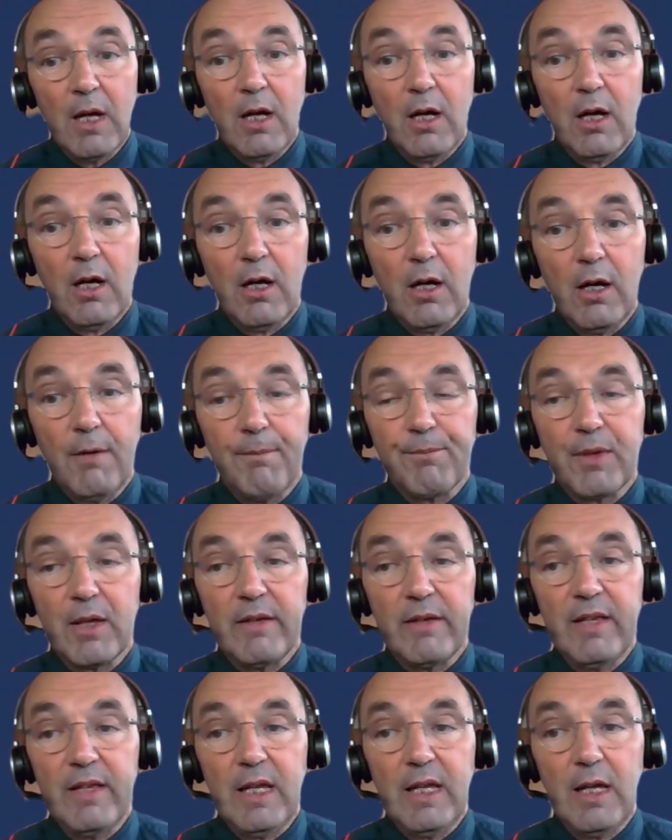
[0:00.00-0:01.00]
Um,
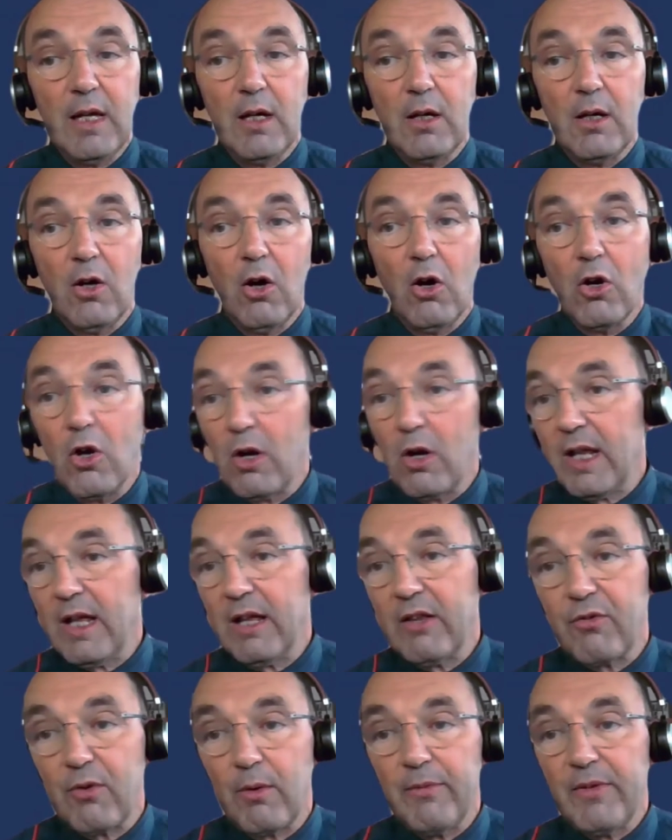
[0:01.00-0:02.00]
the, uh, our
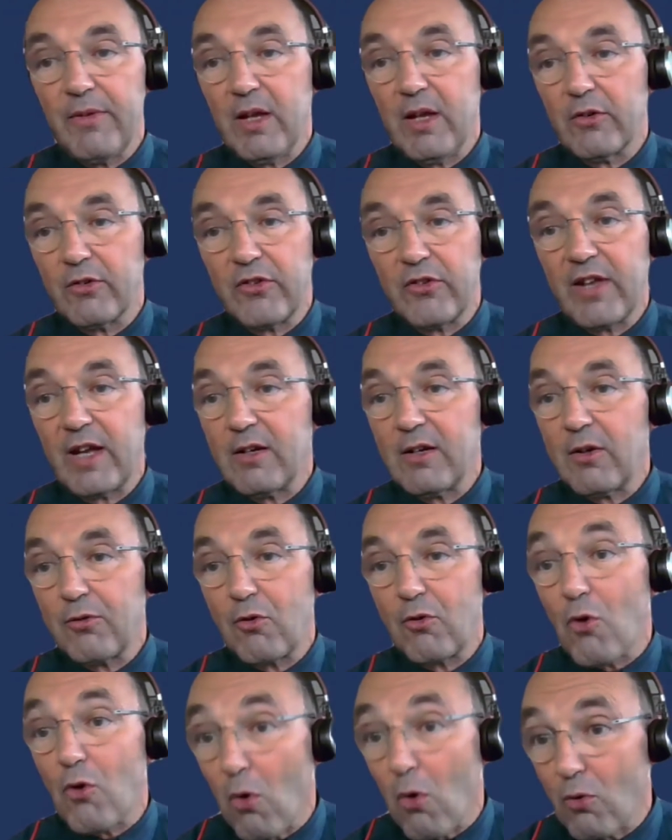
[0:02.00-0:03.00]
colleagues from the other side of
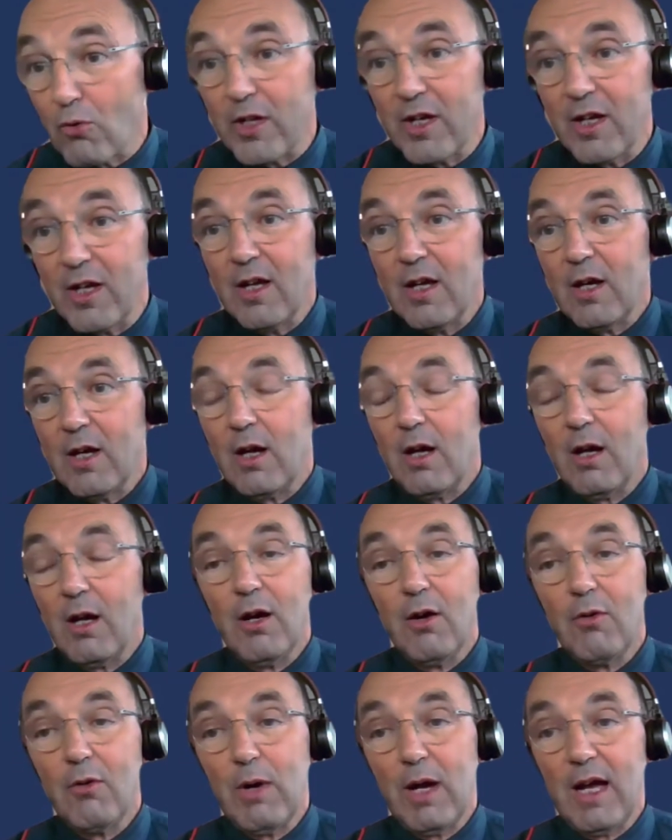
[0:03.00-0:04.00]
the road
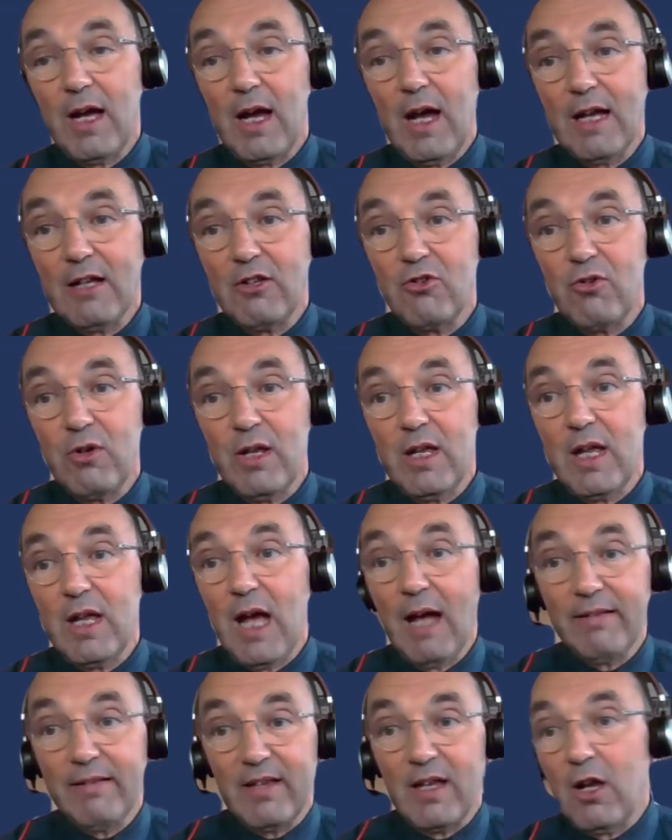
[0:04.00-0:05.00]
uh, were actually
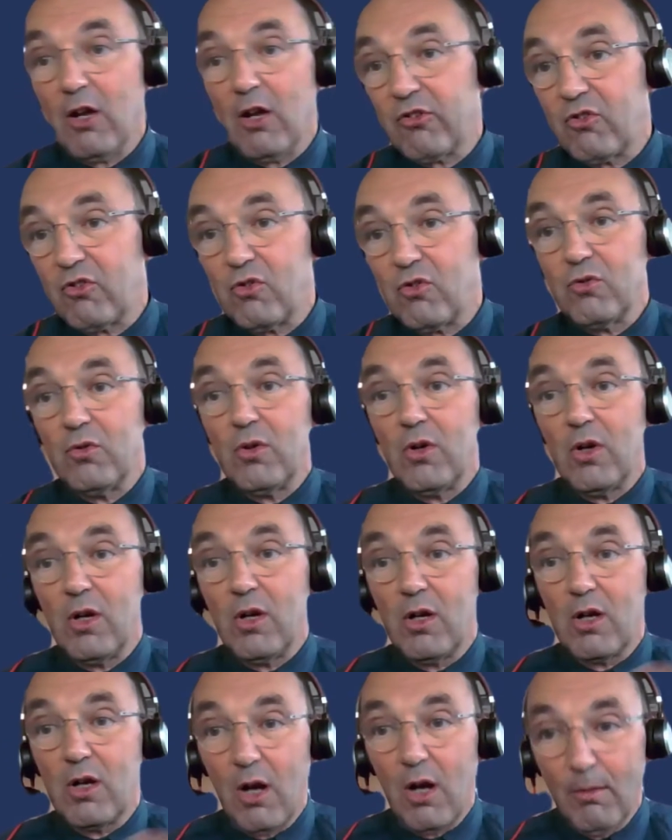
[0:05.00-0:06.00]
asking us to
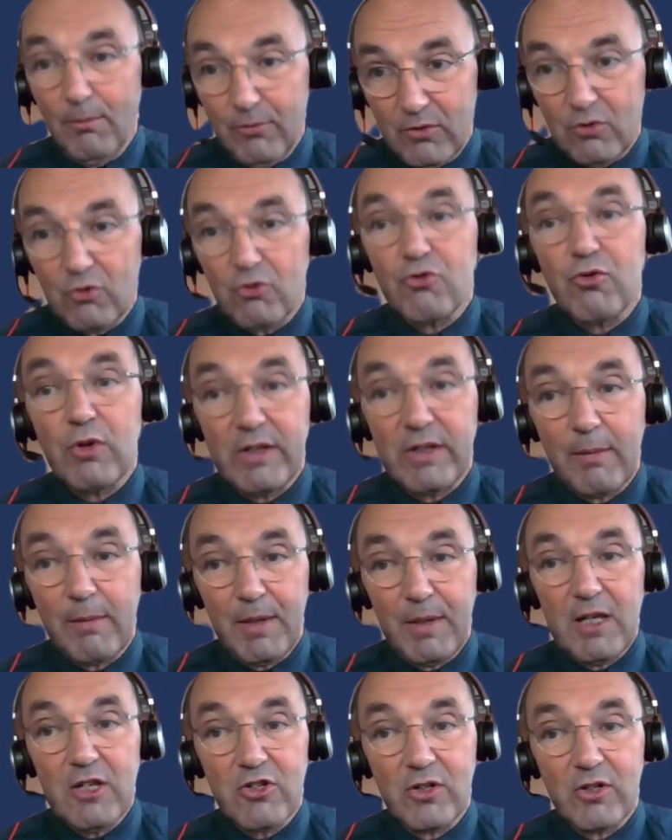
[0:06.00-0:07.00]
come to treat their
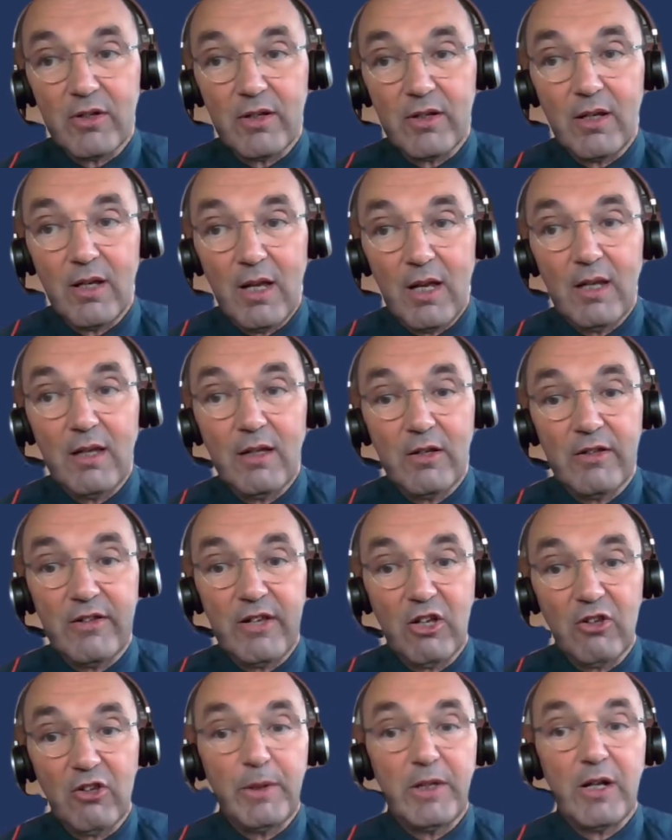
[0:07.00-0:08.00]
patient in the
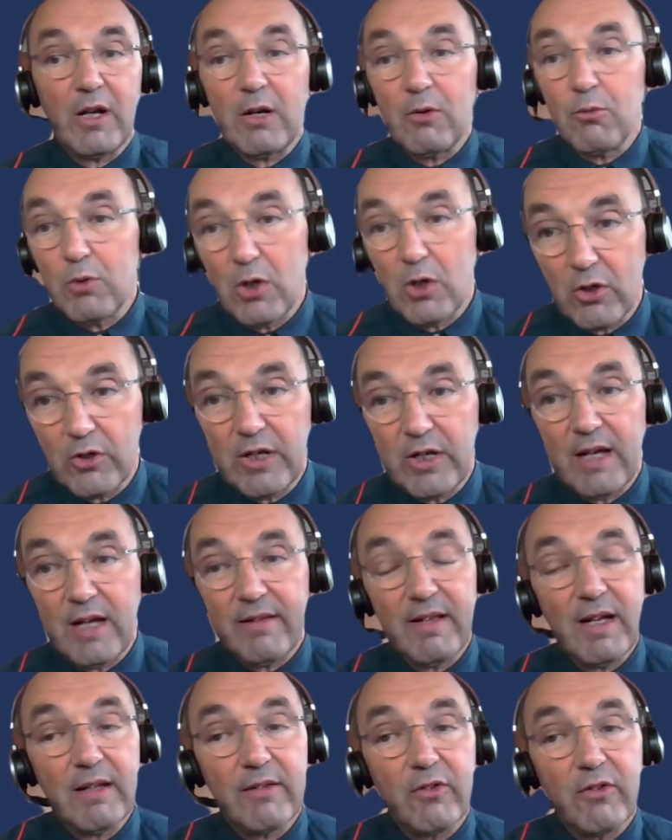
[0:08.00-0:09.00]
hospital and we
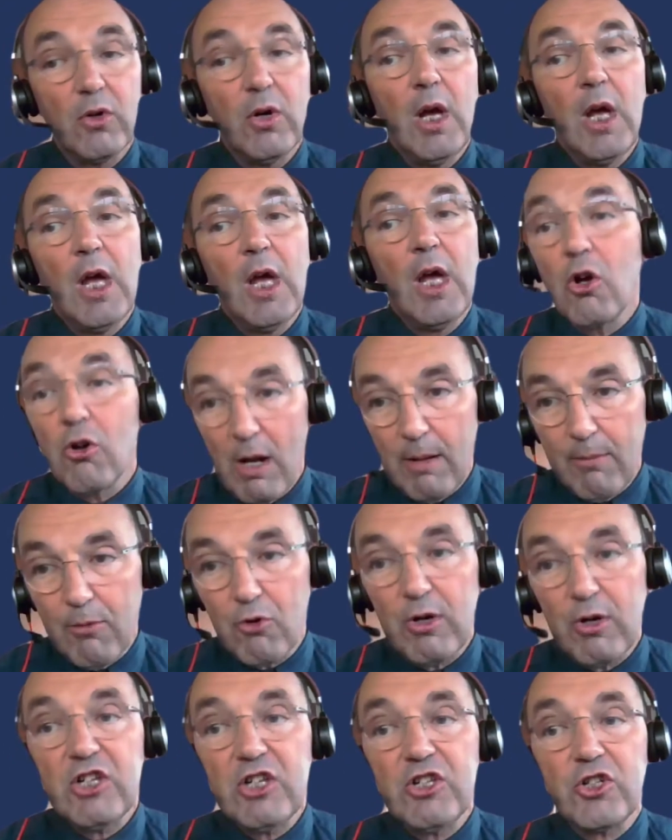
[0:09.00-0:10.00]
organize that. So
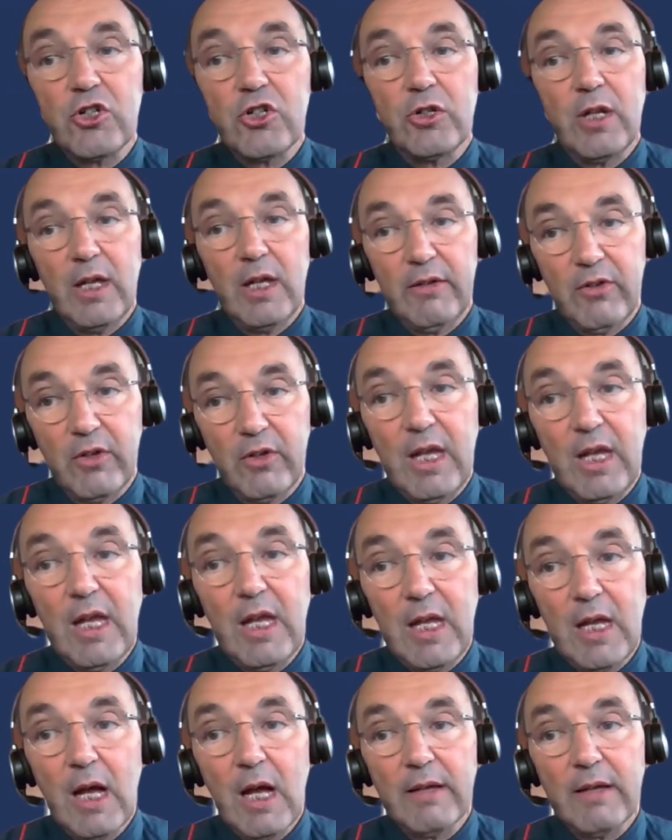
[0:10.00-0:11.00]
collaboration is a
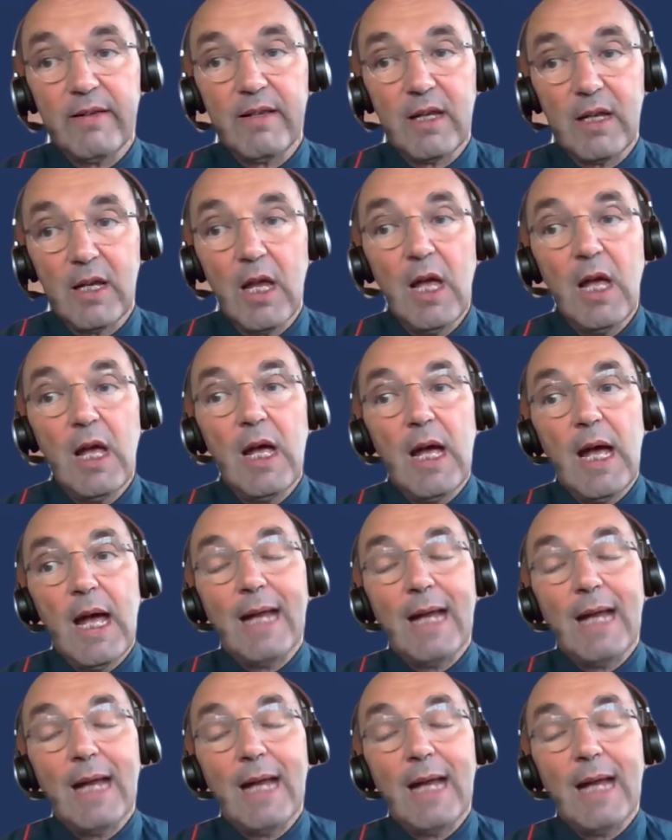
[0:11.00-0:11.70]
key, I think. Mm-hmm.